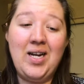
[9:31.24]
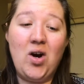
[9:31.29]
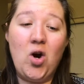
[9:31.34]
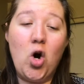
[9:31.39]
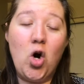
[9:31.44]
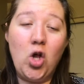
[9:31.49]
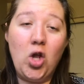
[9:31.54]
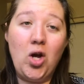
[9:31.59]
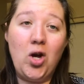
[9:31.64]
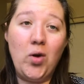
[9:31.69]

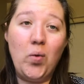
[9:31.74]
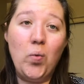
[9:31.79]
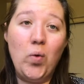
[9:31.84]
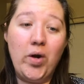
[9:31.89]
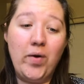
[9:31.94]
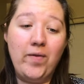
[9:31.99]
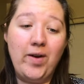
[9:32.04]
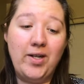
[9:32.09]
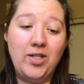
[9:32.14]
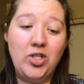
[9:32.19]
all on
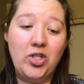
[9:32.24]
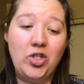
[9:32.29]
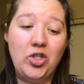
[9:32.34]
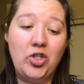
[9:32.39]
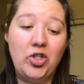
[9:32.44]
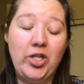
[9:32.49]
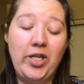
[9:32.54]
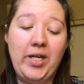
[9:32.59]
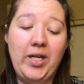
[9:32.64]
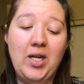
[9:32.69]
one
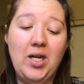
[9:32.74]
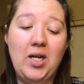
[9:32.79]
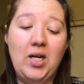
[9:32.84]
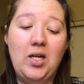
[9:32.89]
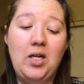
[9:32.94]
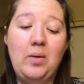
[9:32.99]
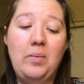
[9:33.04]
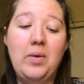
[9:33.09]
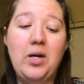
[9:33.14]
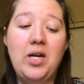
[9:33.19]
registry.
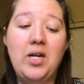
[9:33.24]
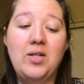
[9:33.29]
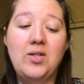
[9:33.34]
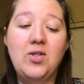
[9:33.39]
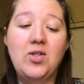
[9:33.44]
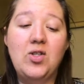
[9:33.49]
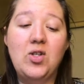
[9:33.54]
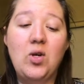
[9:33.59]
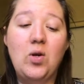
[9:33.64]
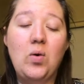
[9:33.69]
And
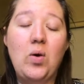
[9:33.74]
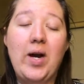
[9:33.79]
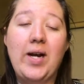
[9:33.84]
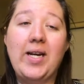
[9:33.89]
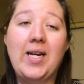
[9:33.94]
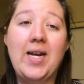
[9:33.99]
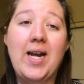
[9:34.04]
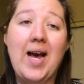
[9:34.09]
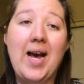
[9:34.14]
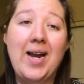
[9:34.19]
so I
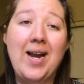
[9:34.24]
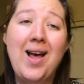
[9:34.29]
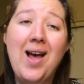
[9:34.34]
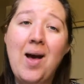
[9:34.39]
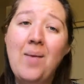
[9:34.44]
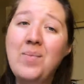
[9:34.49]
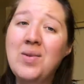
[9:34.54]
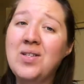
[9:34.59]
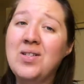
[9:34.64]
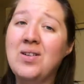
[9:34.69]
can add
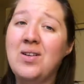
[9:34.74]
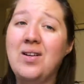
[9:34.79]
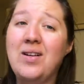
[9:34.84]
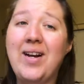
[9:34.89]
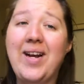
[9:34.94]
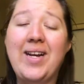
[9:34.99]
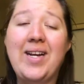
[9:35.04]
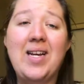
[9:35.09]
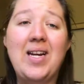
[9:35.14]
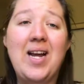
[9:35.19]
Amazon,
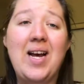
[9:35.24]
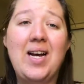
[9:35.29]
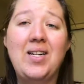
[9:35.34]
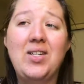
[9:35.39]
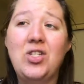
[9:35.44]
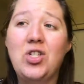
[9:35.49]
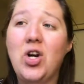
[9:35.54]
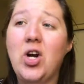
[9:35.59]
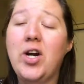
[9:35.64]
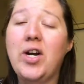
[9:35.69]
I can add
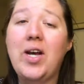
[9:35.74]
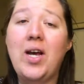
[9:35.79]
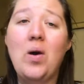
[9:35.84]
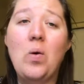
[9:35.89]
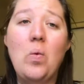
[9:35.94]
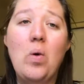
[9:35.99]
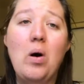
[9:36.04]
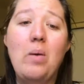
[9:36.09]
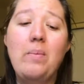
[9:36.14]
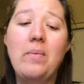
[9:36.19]
Target,
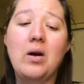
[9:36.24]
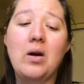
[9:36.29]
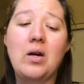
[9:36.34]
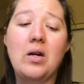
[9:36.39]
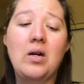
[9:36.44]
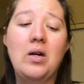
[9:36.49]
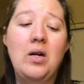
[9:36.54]
Walmart,